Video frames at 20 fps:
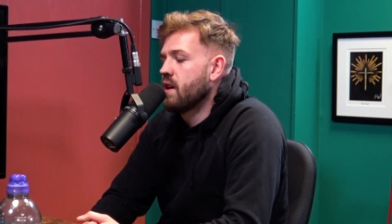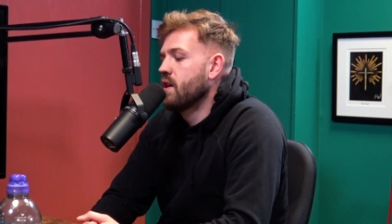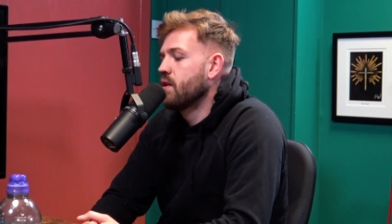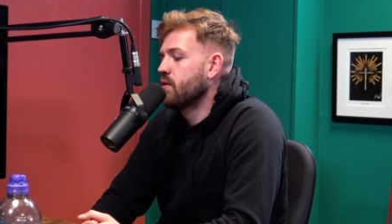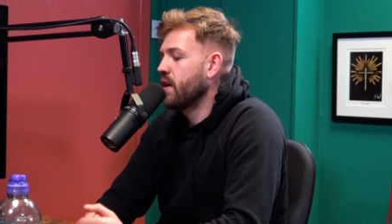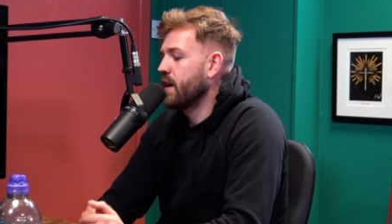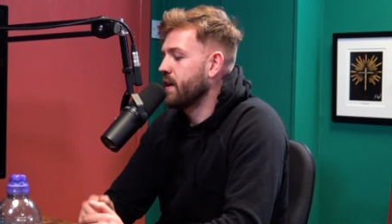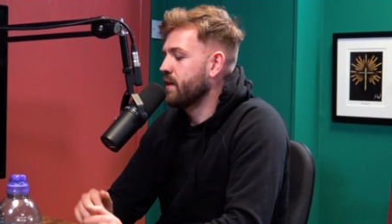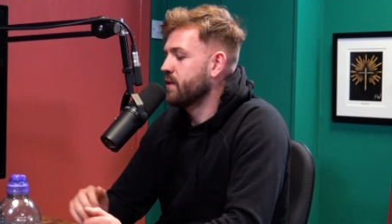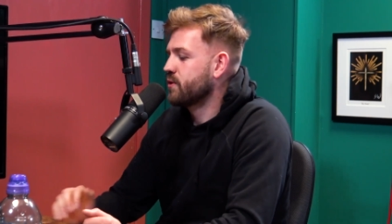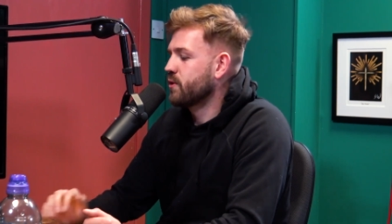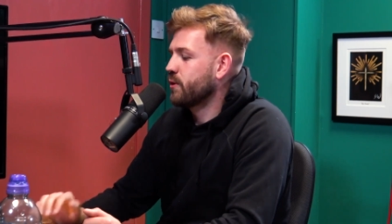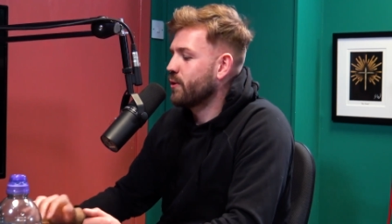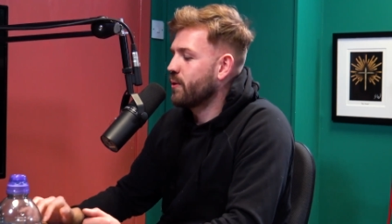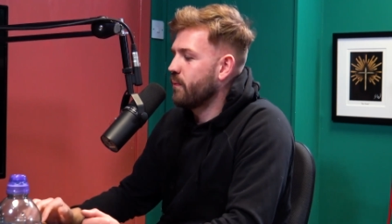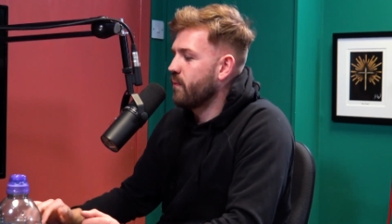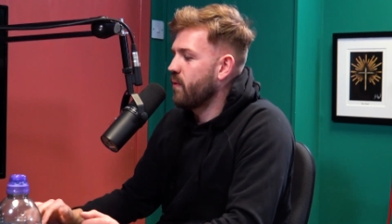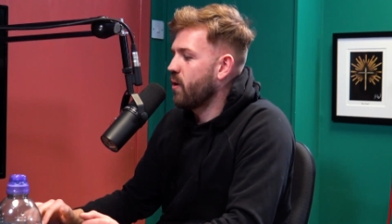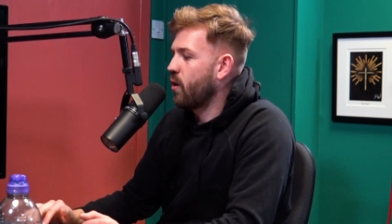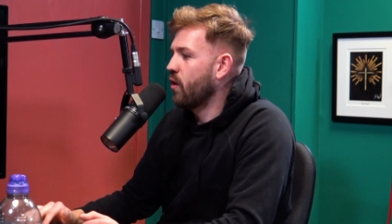Right.
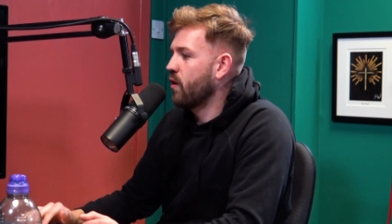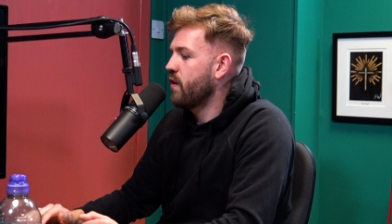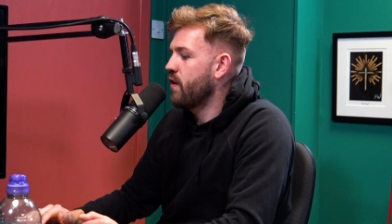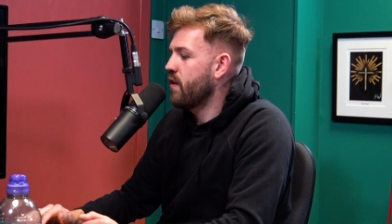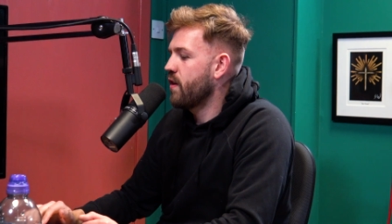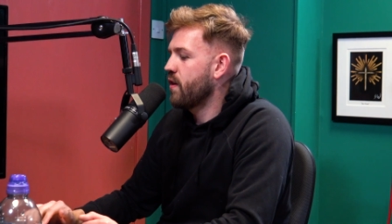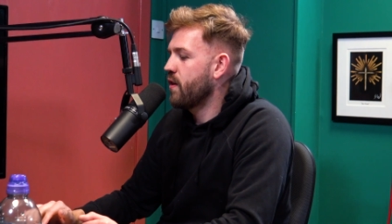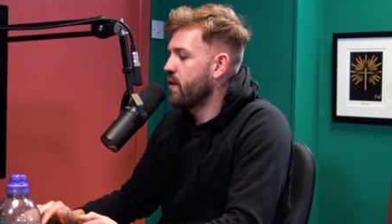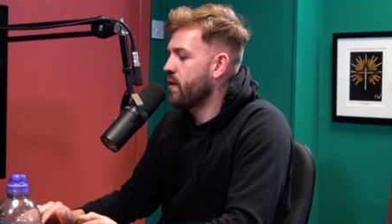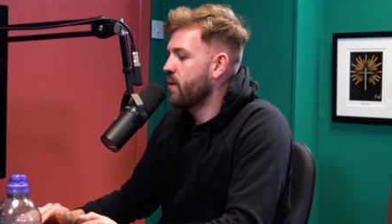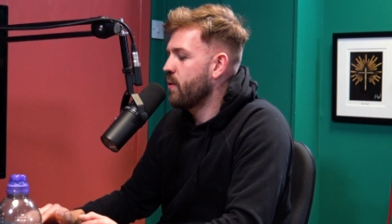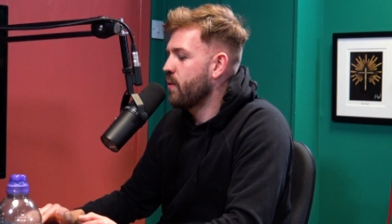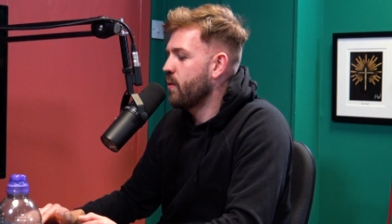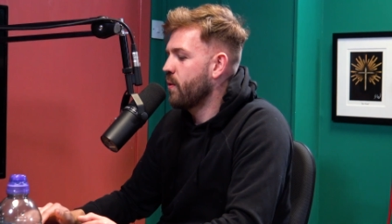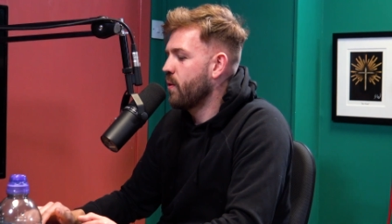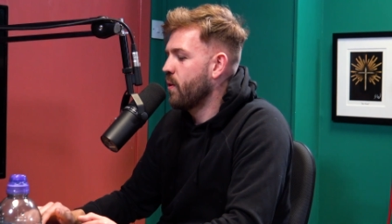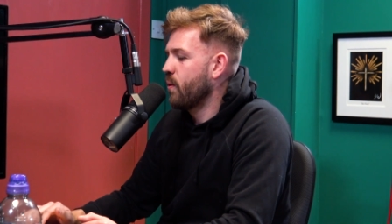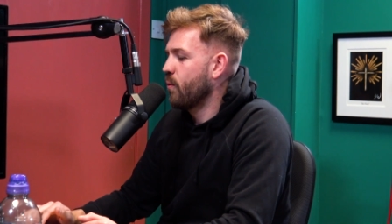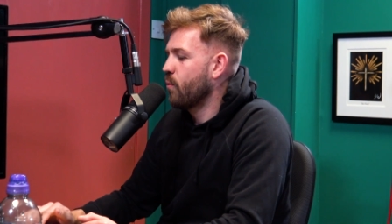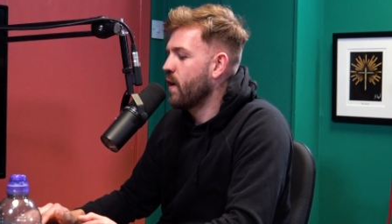So on the
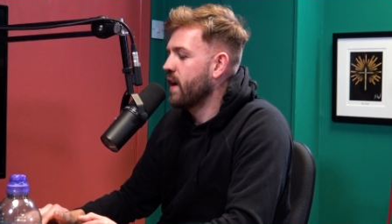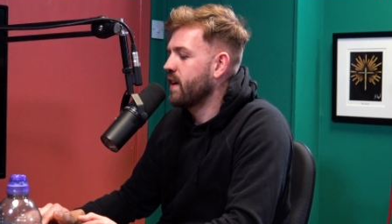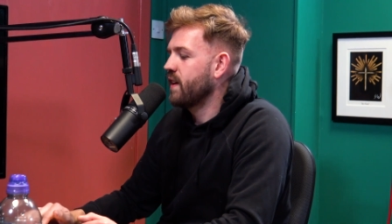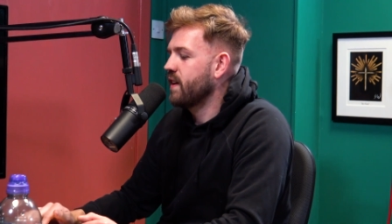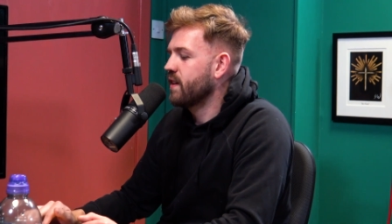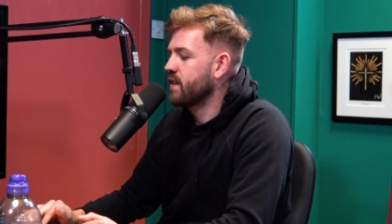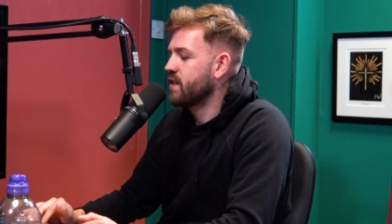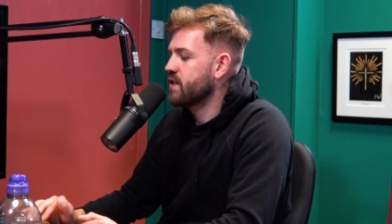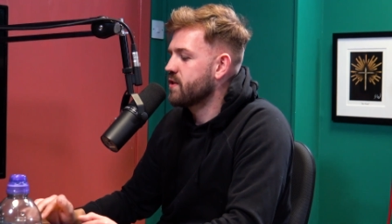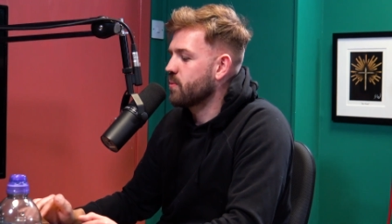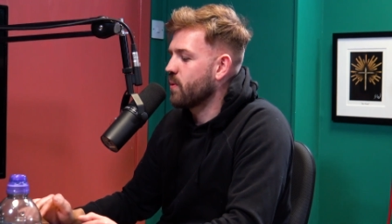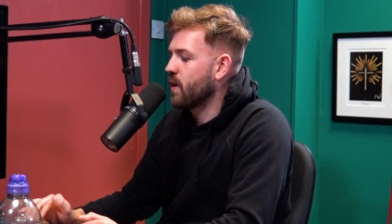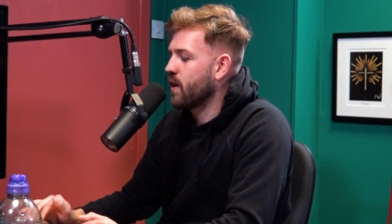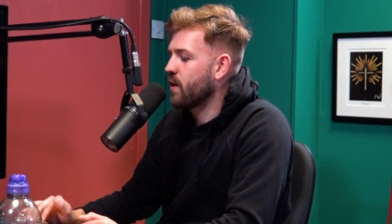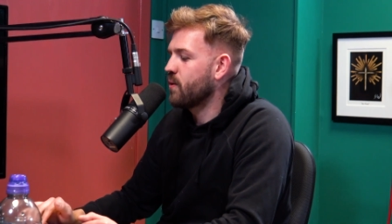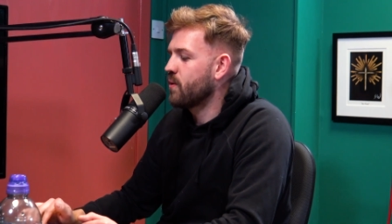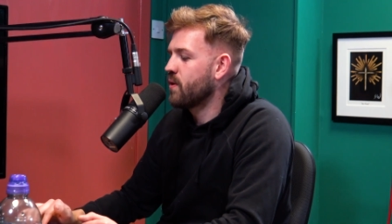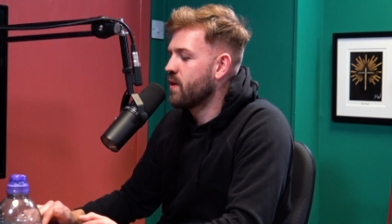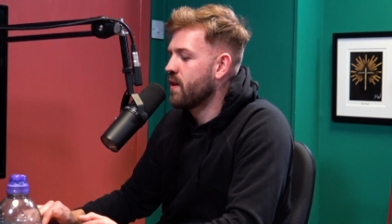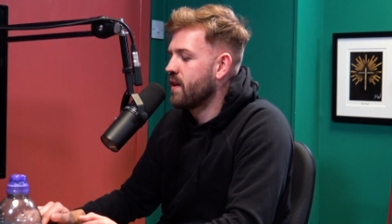way here as
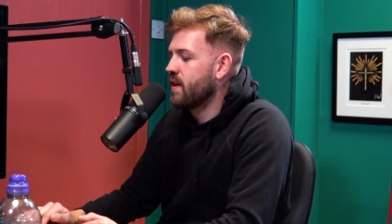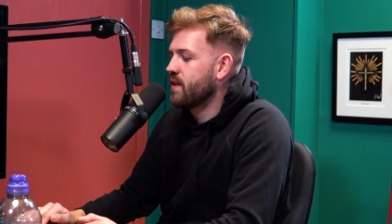well,